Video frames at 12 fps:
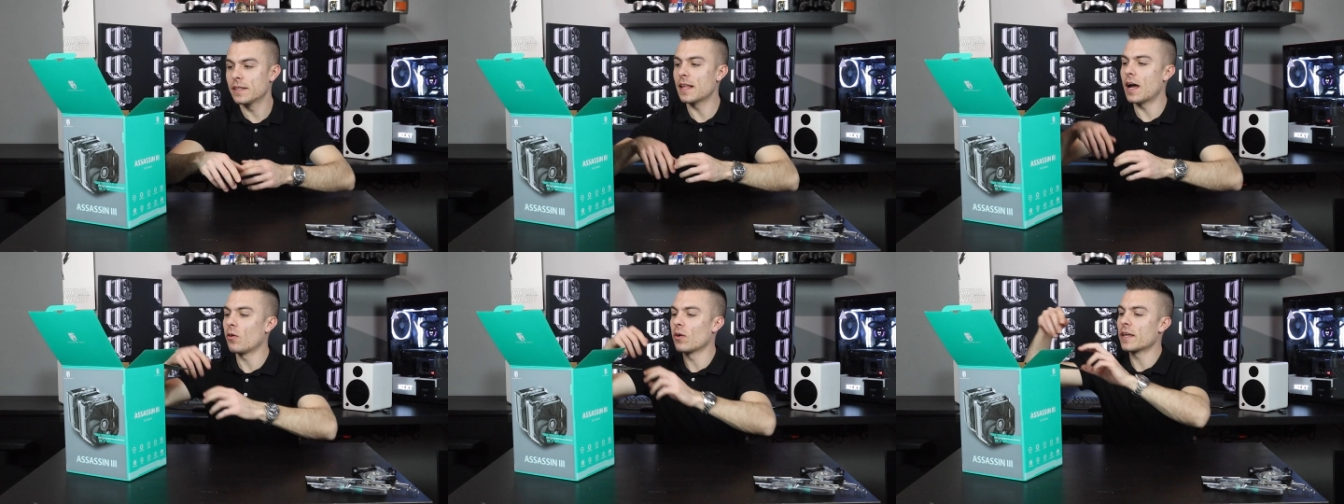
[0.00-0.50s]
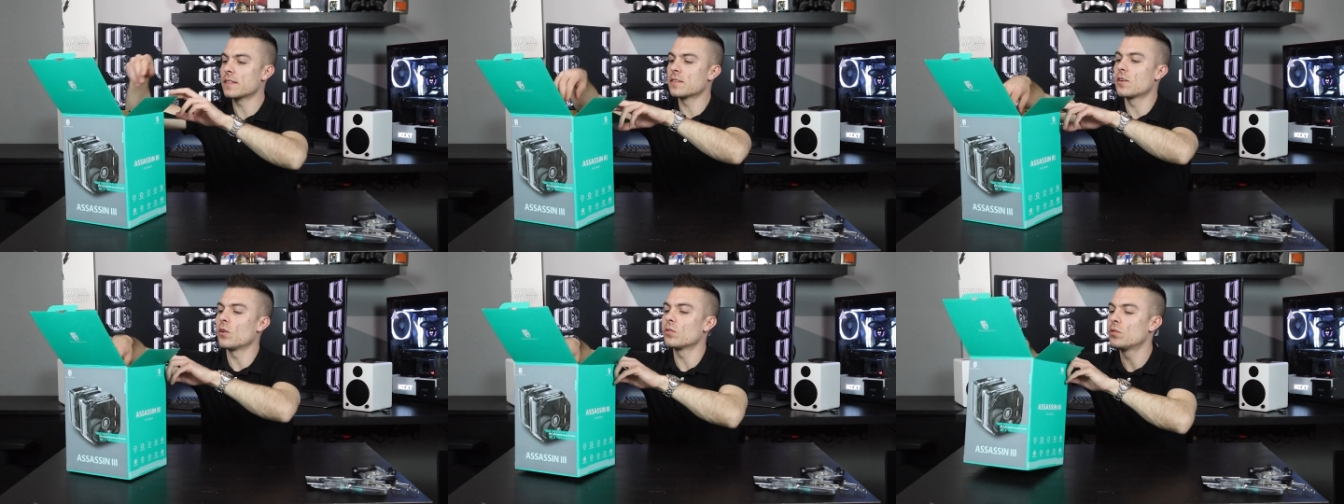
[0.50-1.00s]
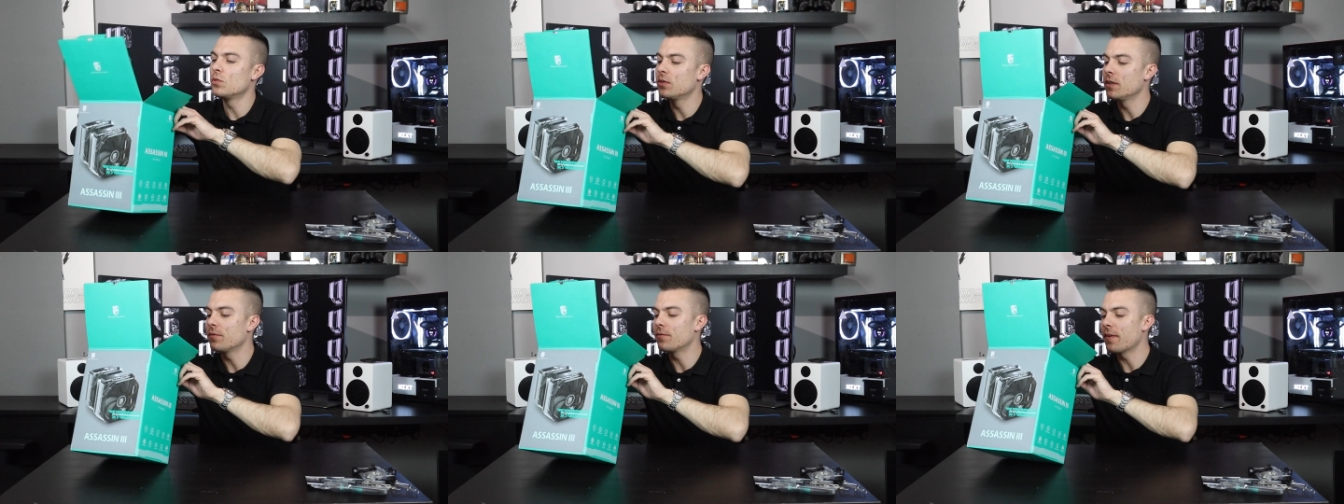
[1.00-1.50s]
Now let's go to
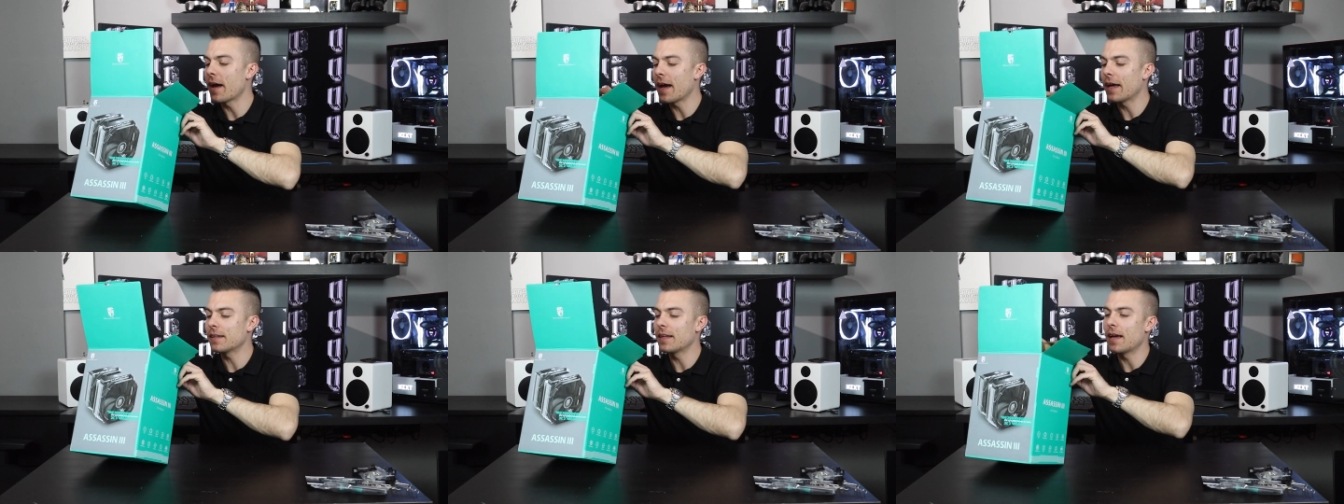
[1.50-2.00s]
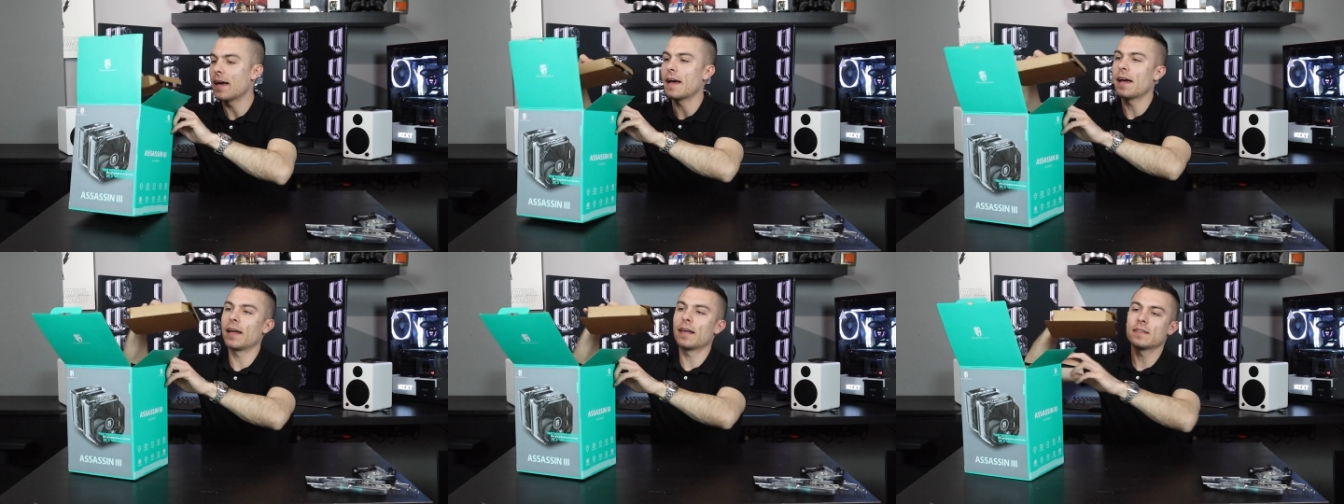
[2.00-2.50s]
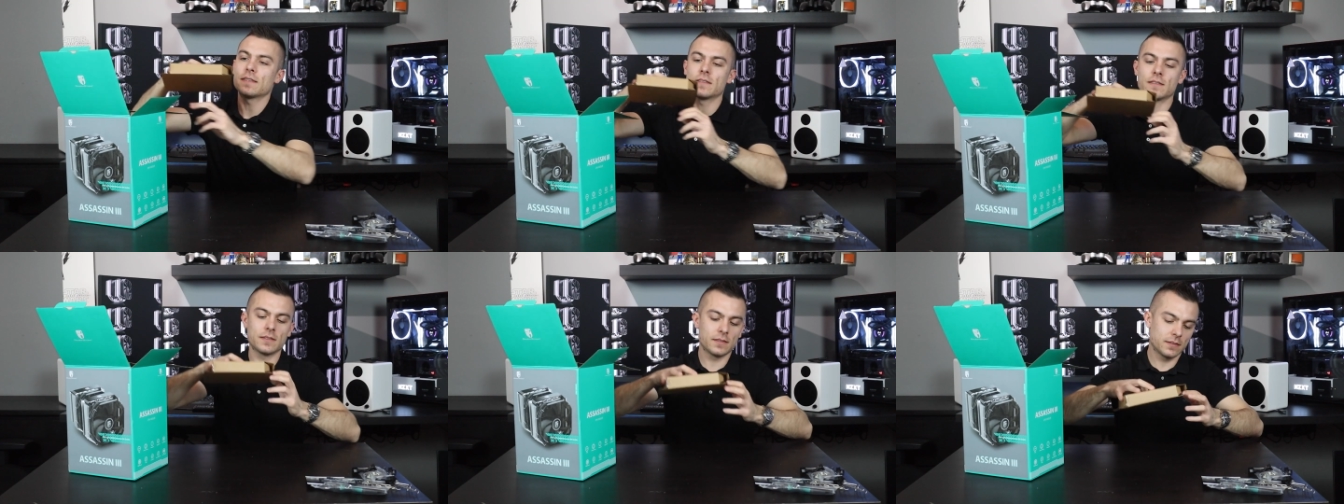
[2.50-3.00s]
the fan, and
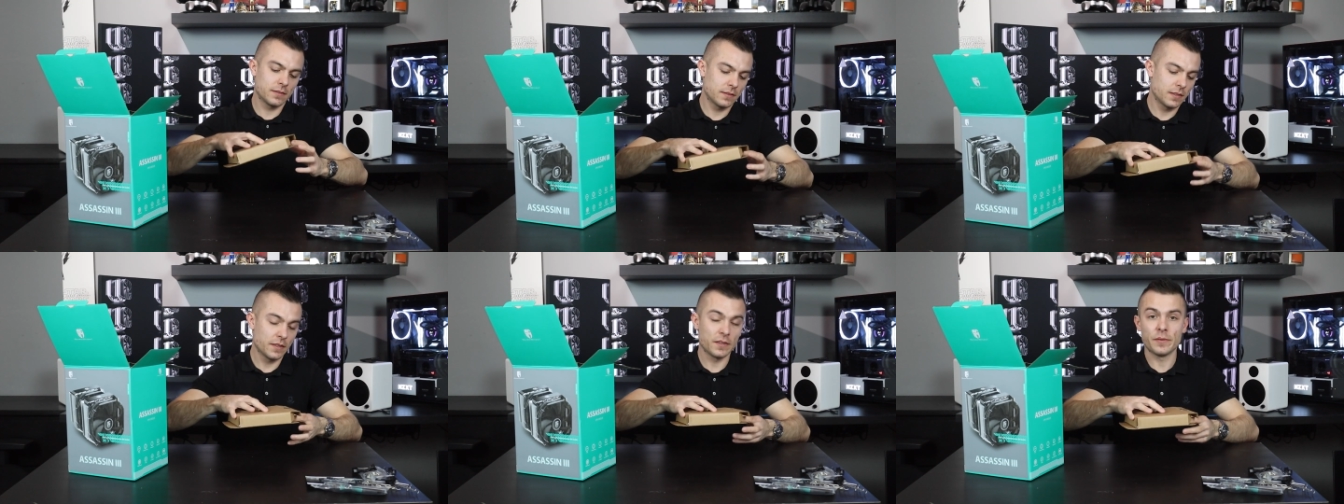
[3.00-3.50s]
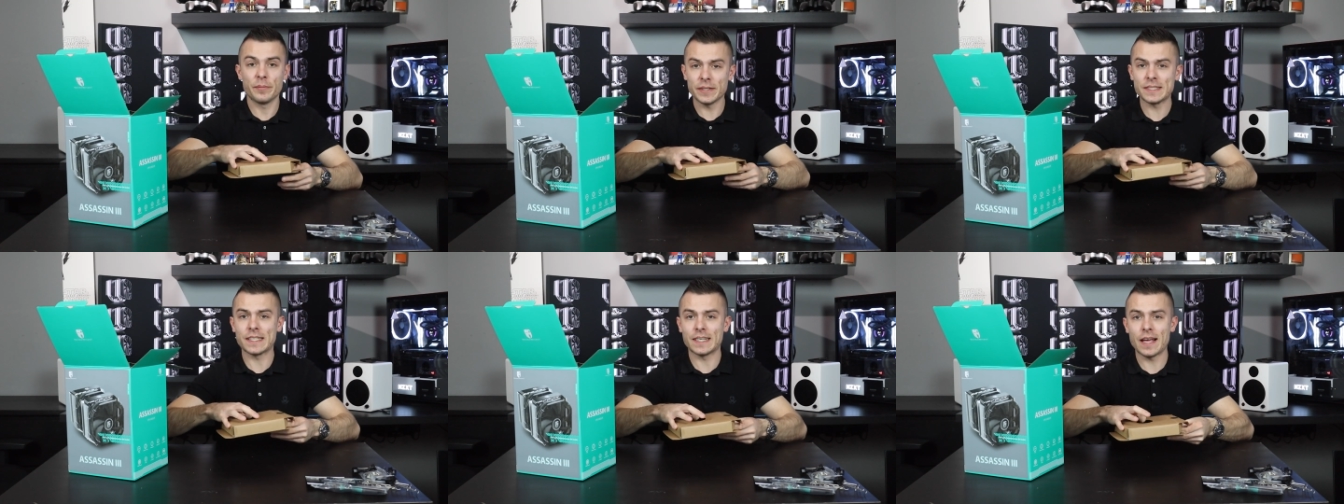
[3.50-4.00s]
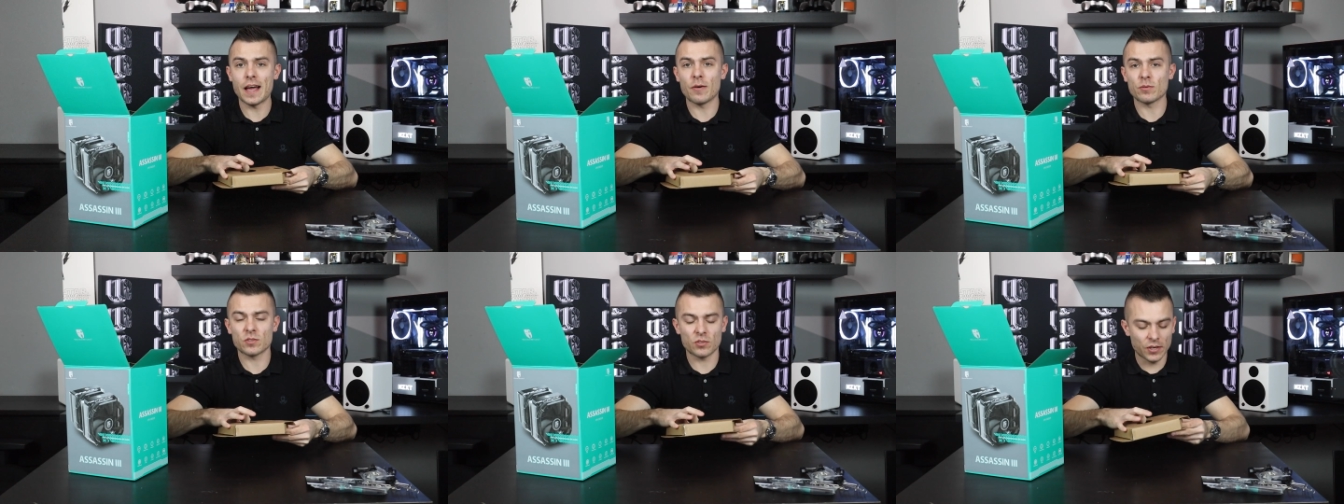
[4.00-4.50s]
basically I
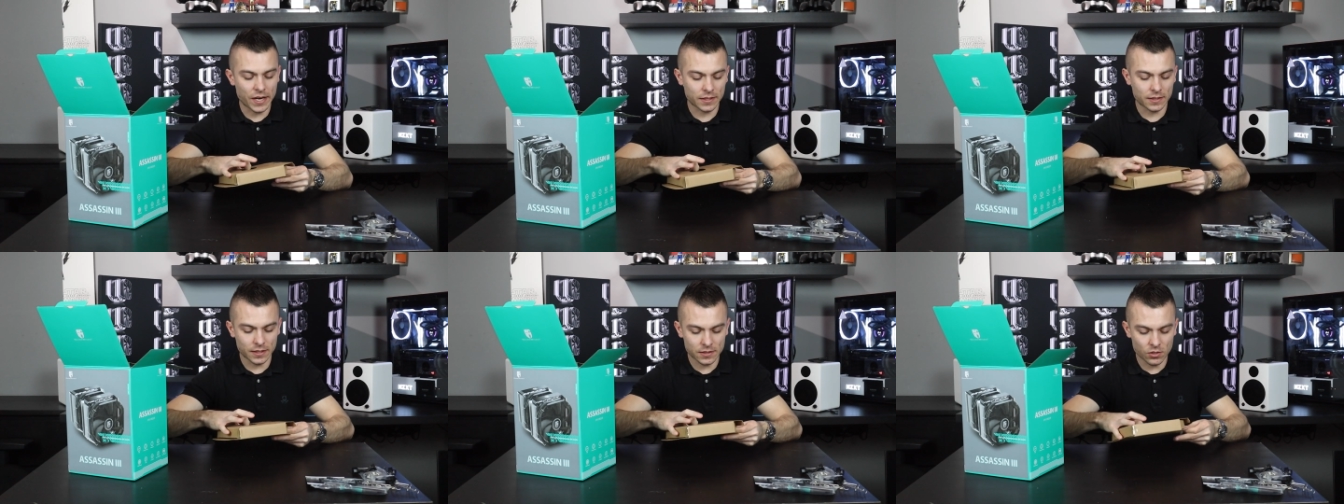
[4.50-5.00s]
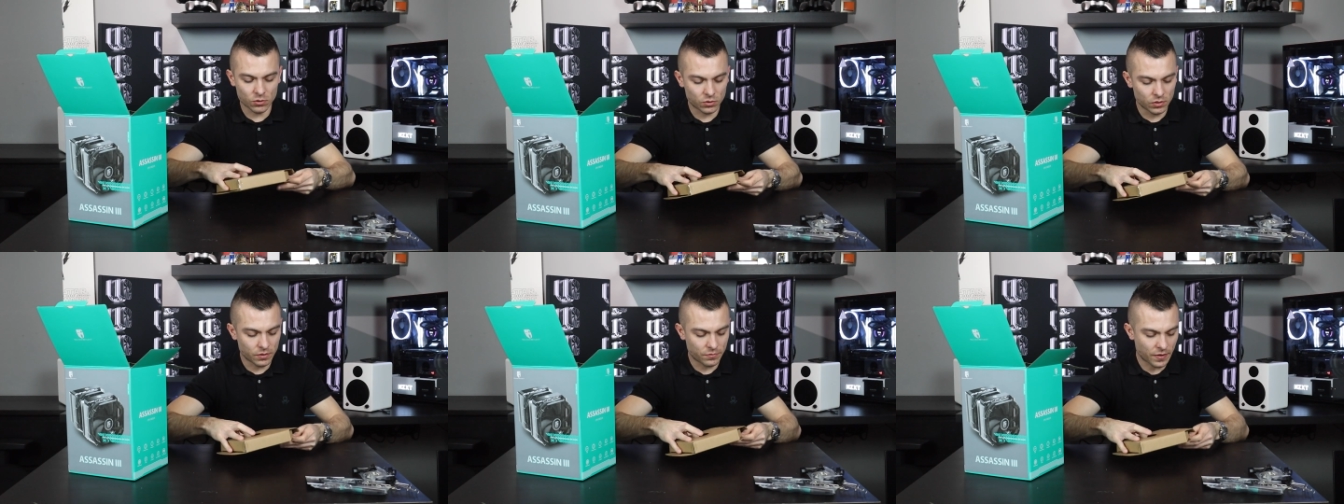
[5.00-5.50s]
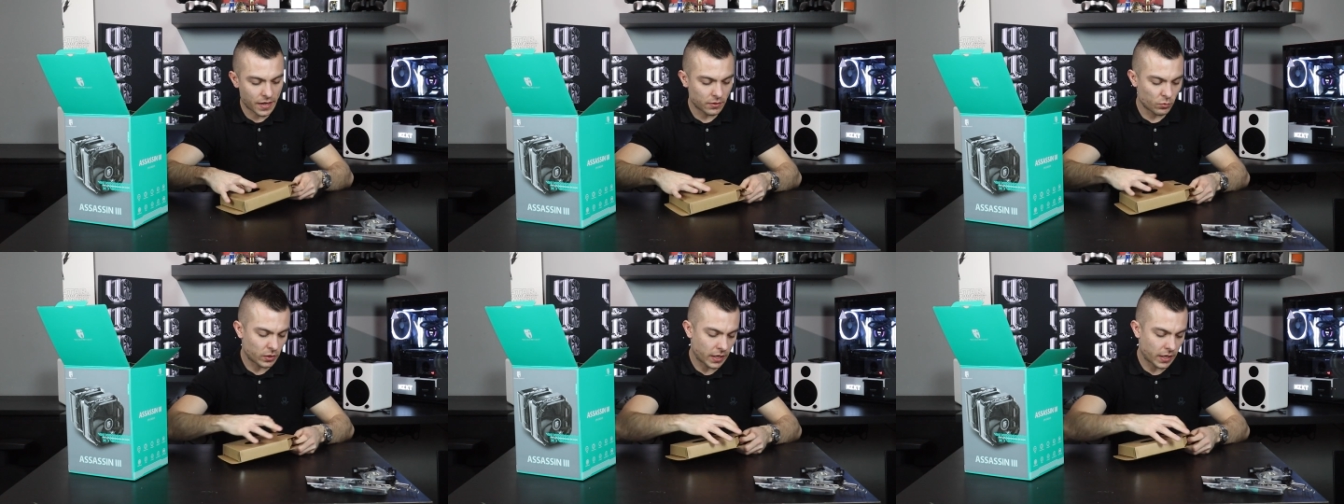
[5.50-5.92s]
was correct. Let's go to the fan.